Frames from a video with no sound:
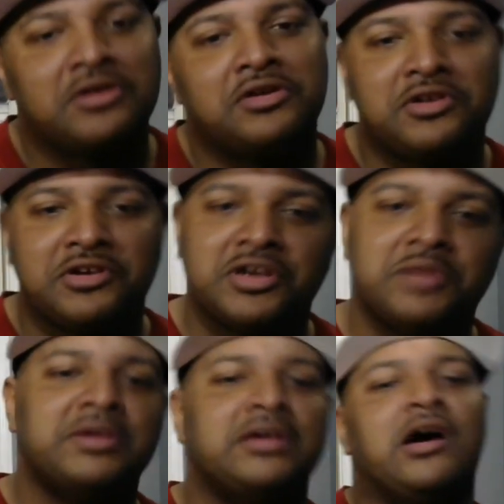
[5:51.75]
You hear
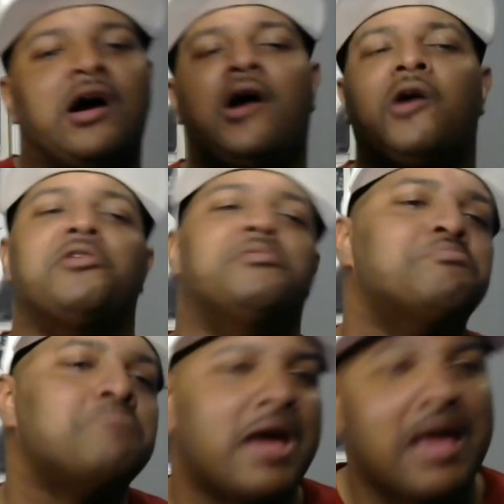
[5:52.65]
me? Oh,
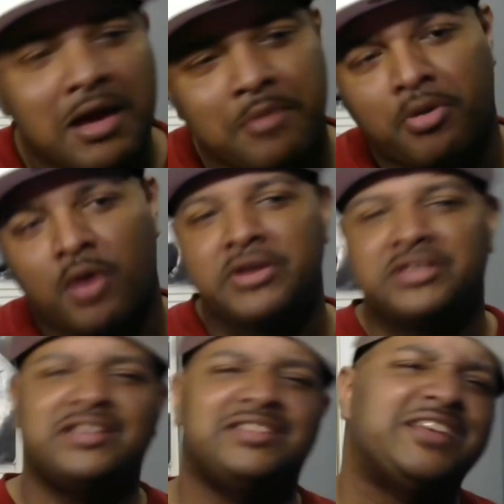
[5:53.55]
man, bro. We
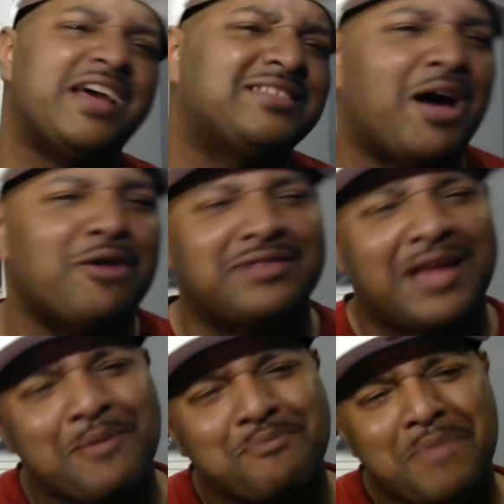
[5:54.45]
just checked out
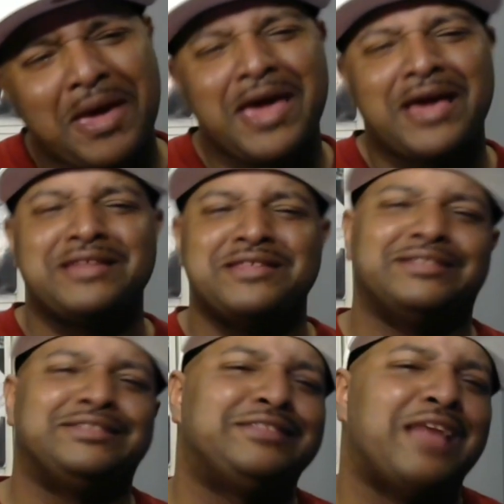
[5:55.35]
that Megan Thee
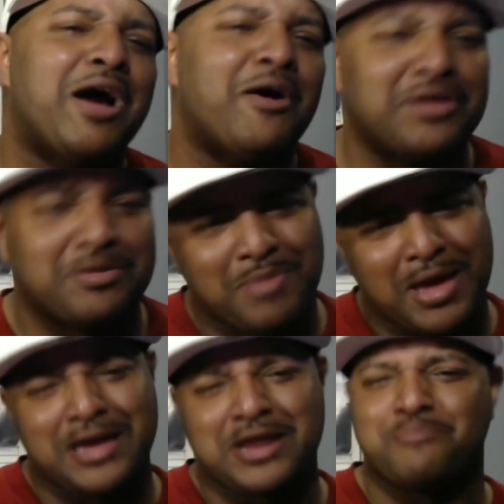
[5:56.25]
Stallion,
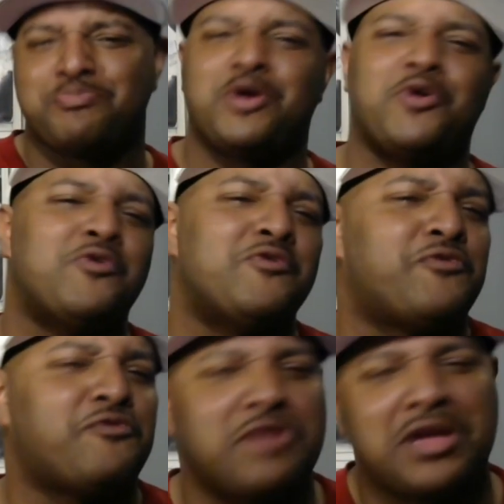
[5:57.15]
man. That big old
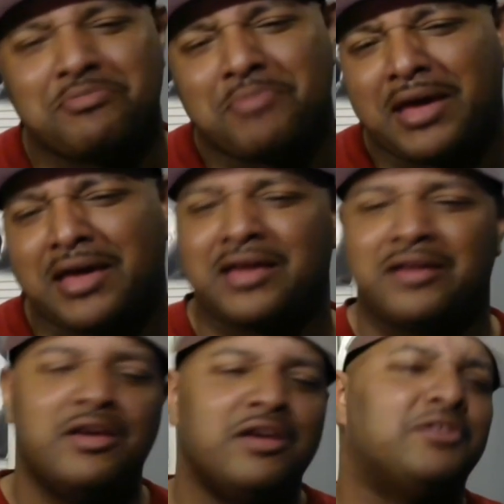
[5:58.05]
freak, man.
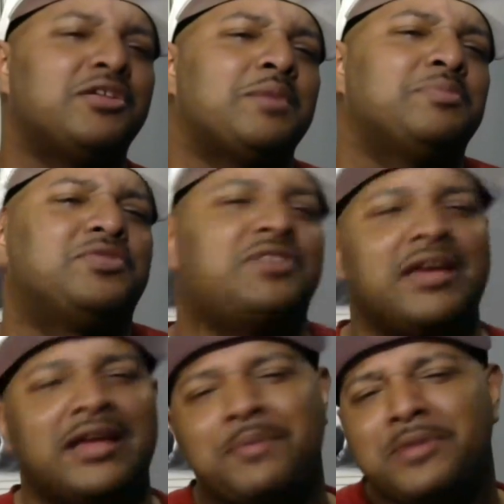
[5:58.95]
You know what I'm
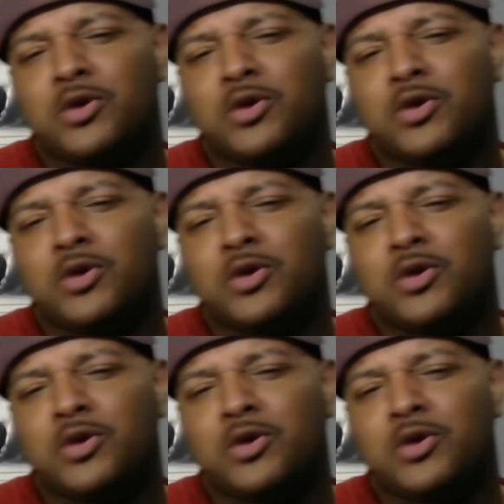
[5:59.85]
saying? Let me know